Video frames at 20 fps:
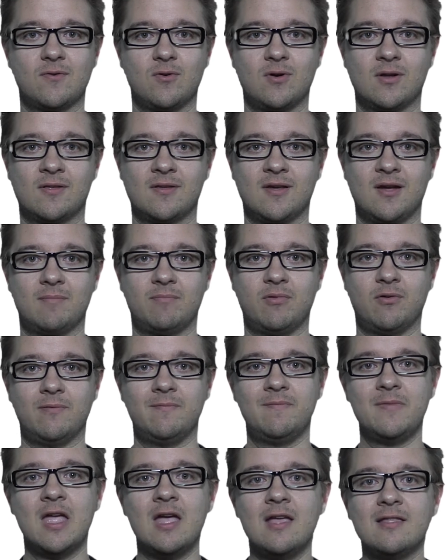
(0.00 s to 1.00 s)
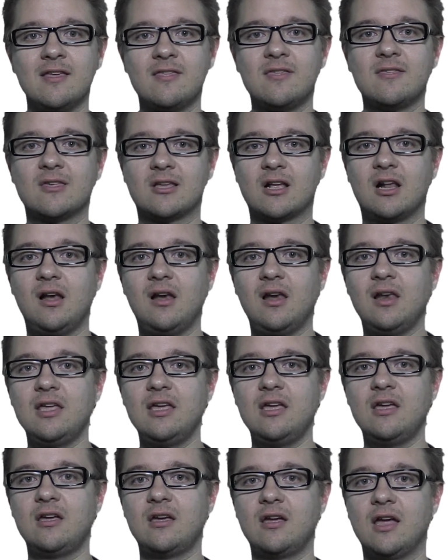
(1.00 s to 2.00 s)
for example. This is a
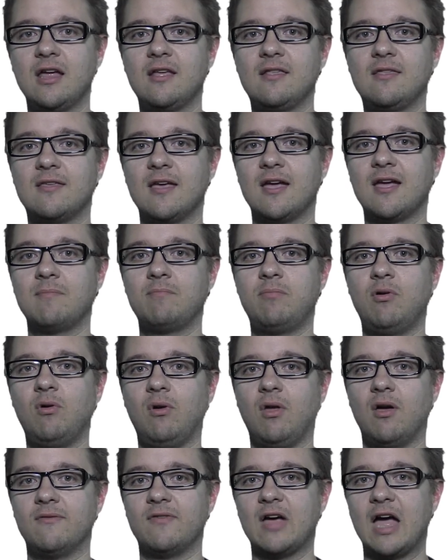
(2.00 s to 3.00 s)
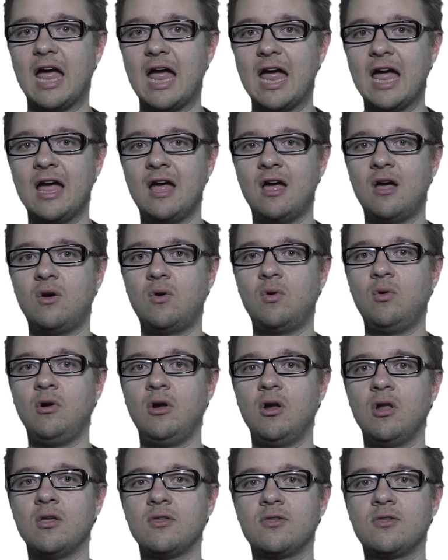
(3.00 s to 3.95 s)
clear example of how